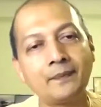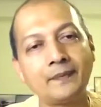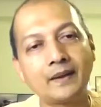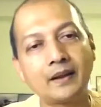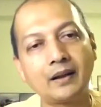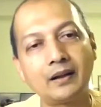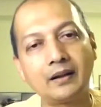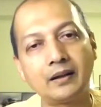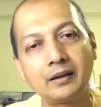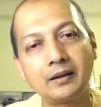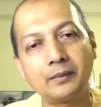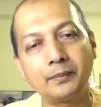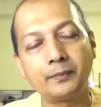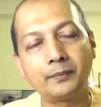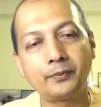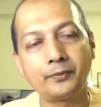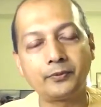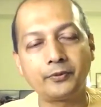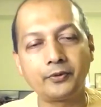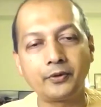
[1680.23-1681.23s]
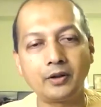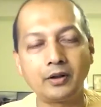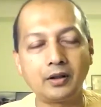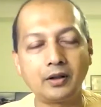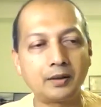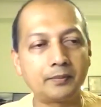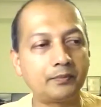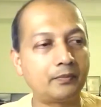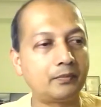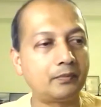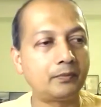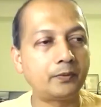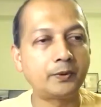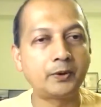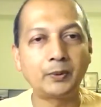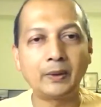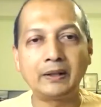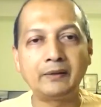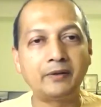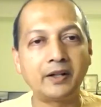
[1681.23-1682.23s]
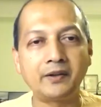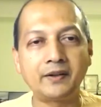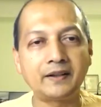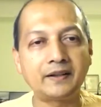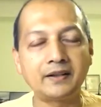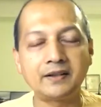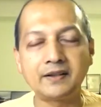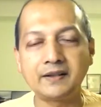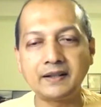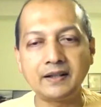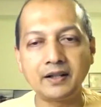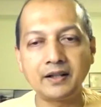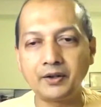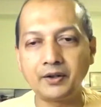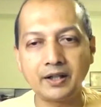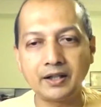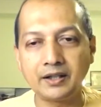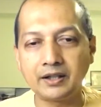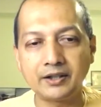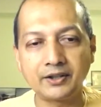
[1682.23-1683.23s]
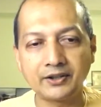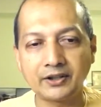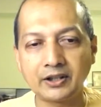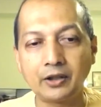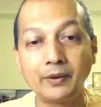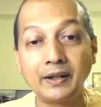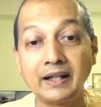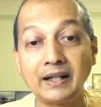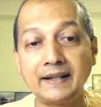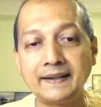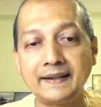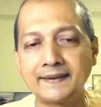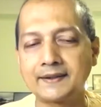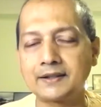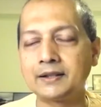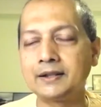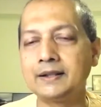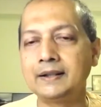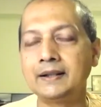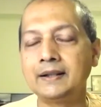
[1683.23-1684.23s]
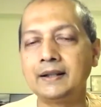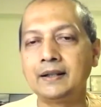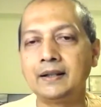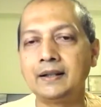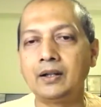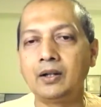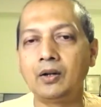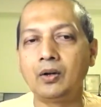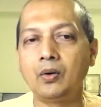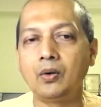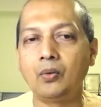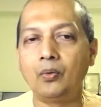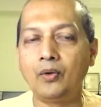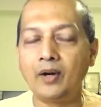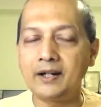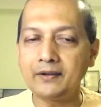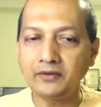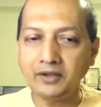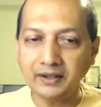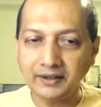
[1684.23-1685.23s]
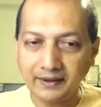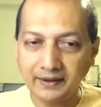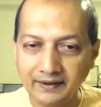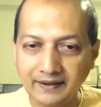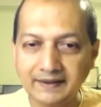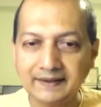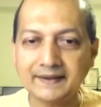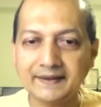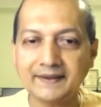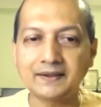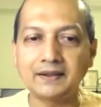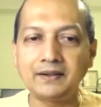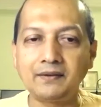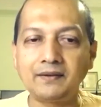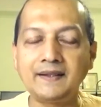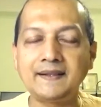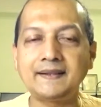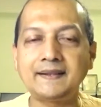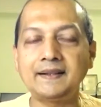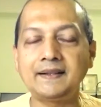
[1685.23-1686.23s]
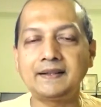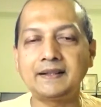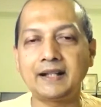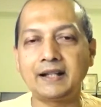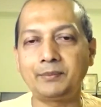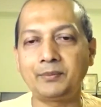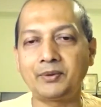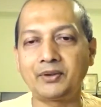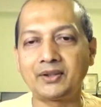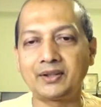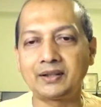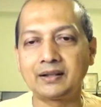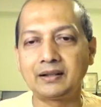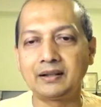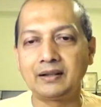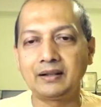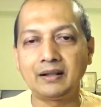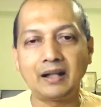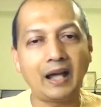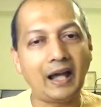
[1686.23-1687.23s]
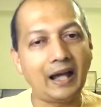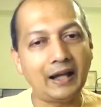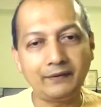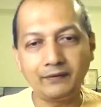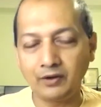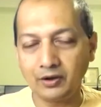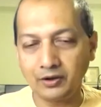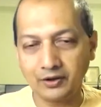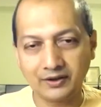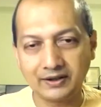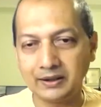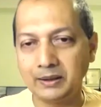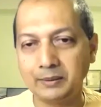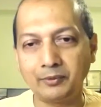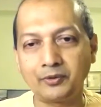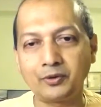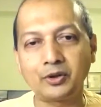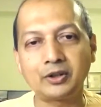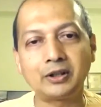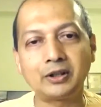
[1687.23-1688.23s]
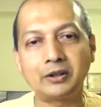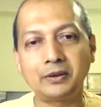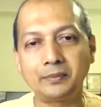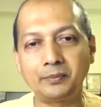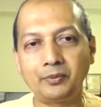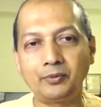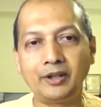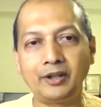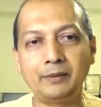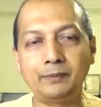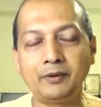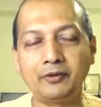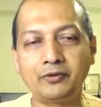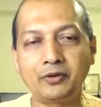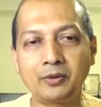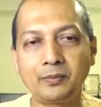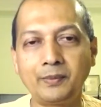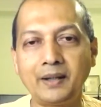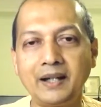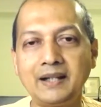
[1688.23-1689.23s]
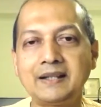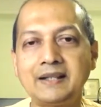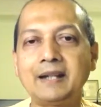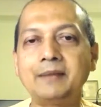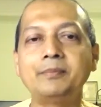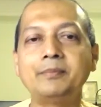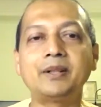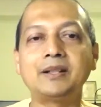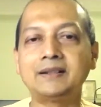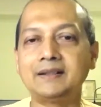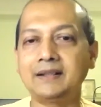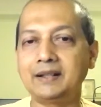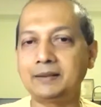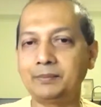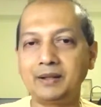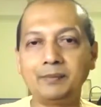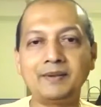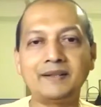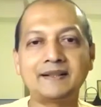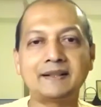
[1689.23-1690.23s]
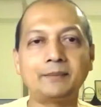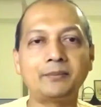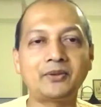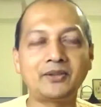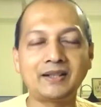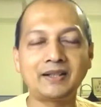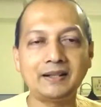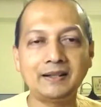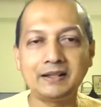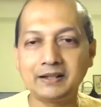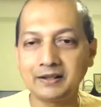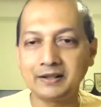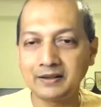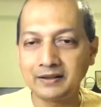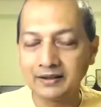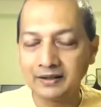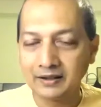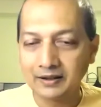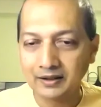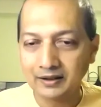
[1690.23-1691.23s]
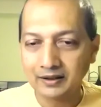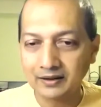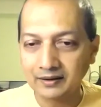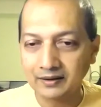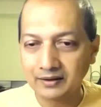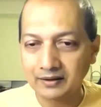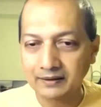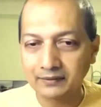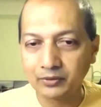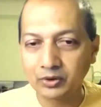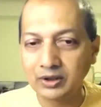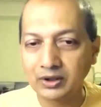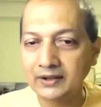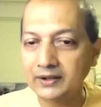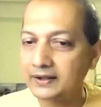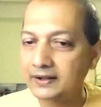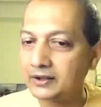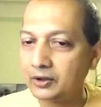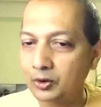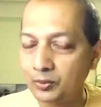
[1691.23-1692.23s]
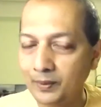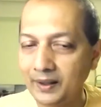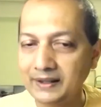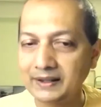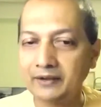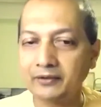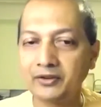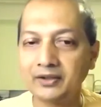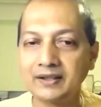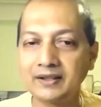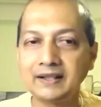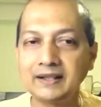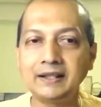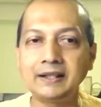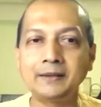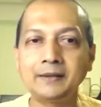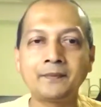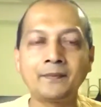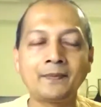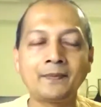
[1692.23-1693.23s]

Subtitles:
for 1200, 1300 years now at least. One of the greatest in recent times, I have not seen him, of course, well before my time, but there may be some senior devotees here who might have seen